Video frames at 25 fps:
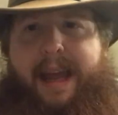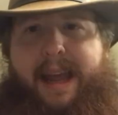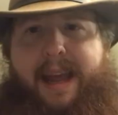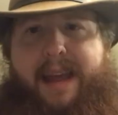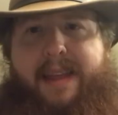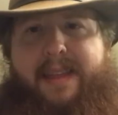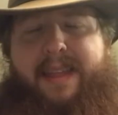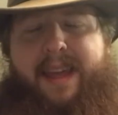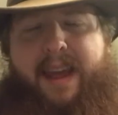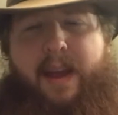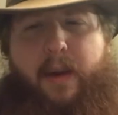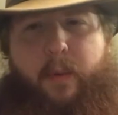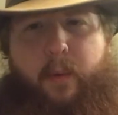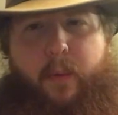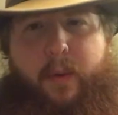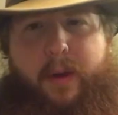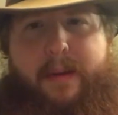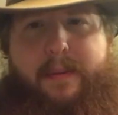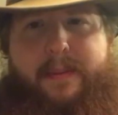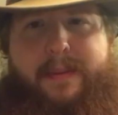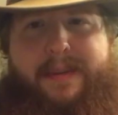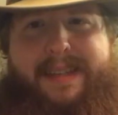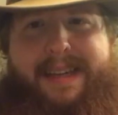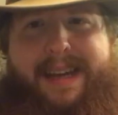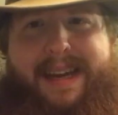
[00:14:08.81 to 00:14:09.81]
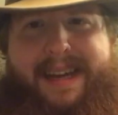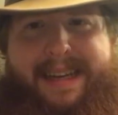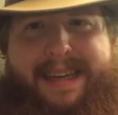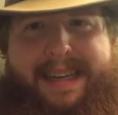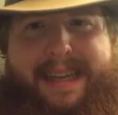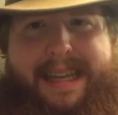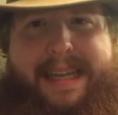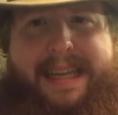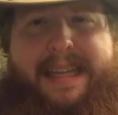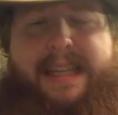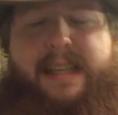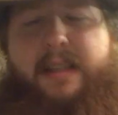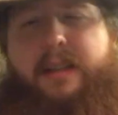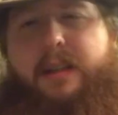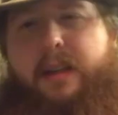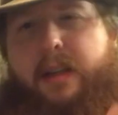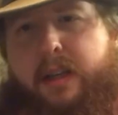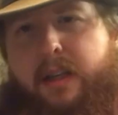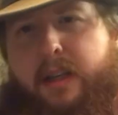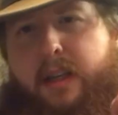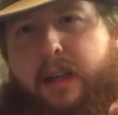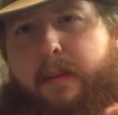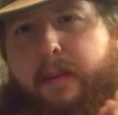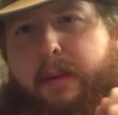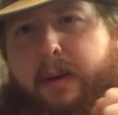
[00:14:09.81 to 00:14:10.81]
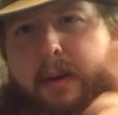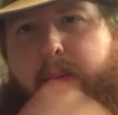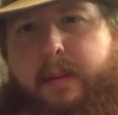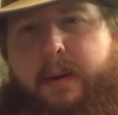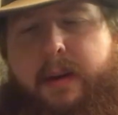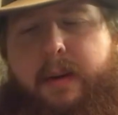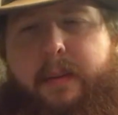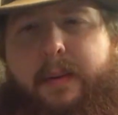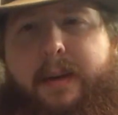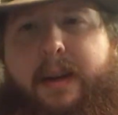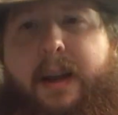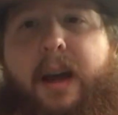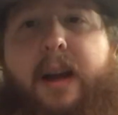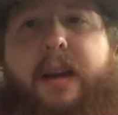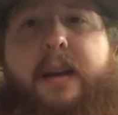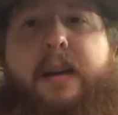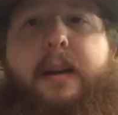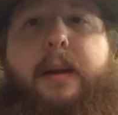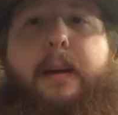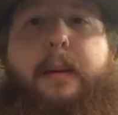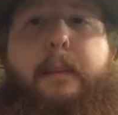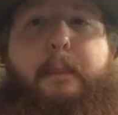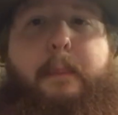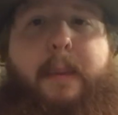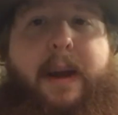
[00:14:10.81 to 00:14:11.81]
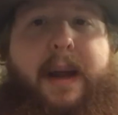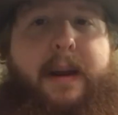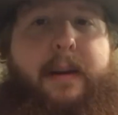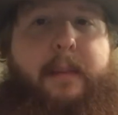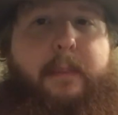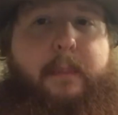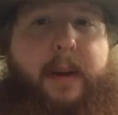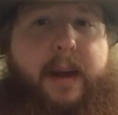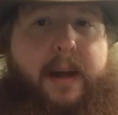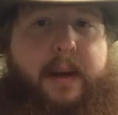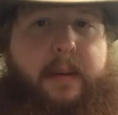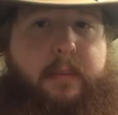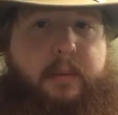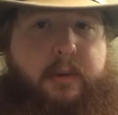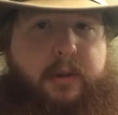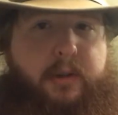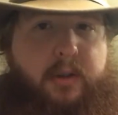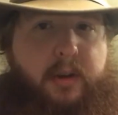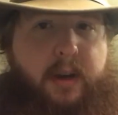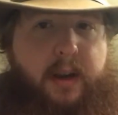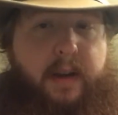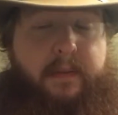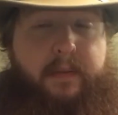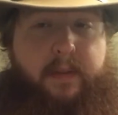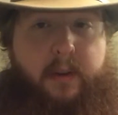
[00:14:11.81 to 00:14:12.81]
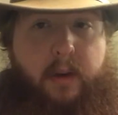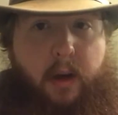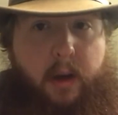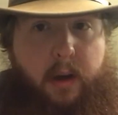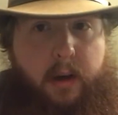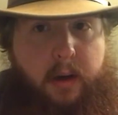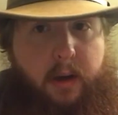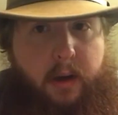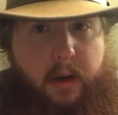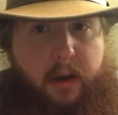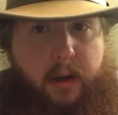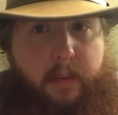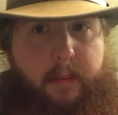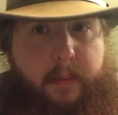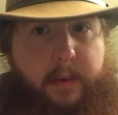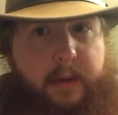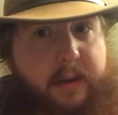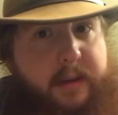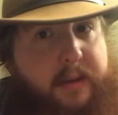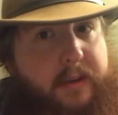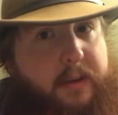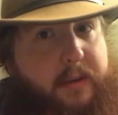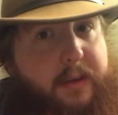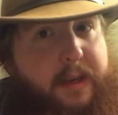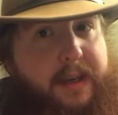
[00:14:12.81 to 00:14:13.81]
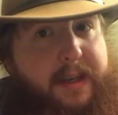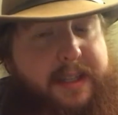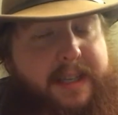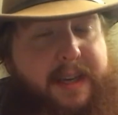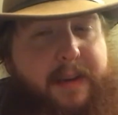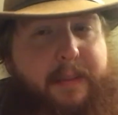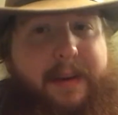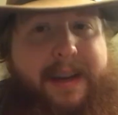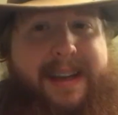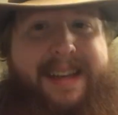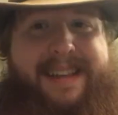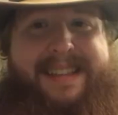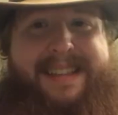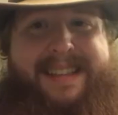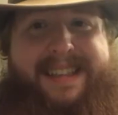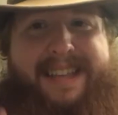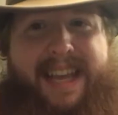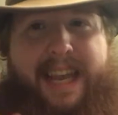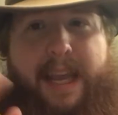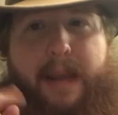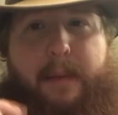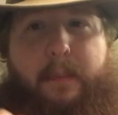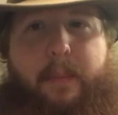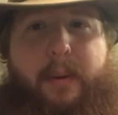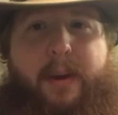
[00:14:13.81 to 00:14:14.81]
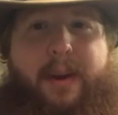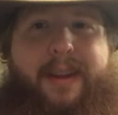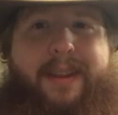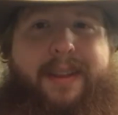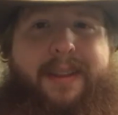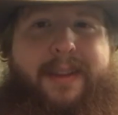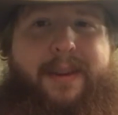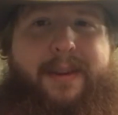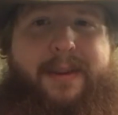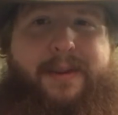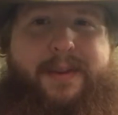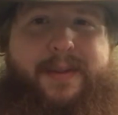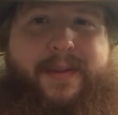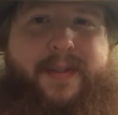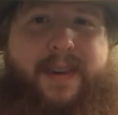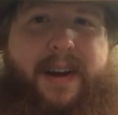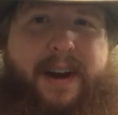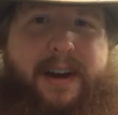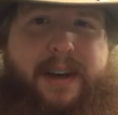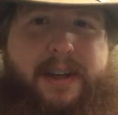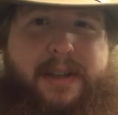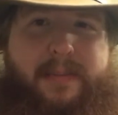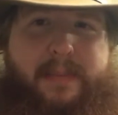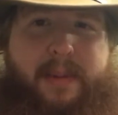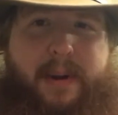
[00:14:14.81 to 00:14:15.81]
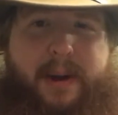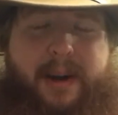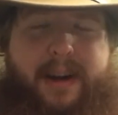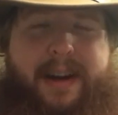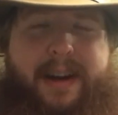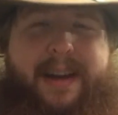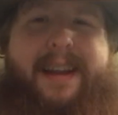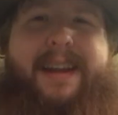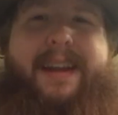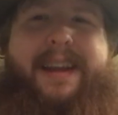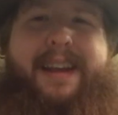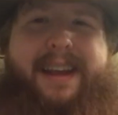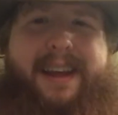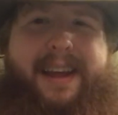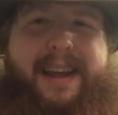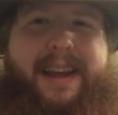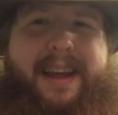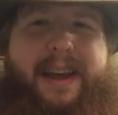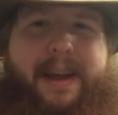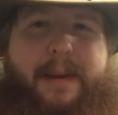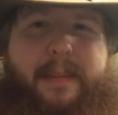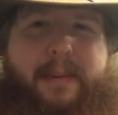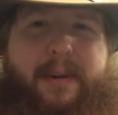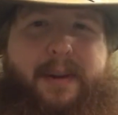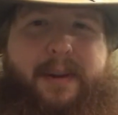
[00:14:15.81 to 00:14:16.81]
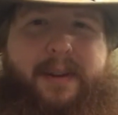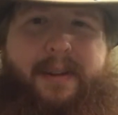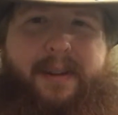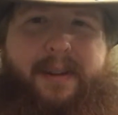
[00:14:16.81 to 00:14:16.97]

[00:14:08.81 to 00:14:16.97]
And that website is www.backpackbushcraft.com. And until next time, guys, keep those fires burning and put it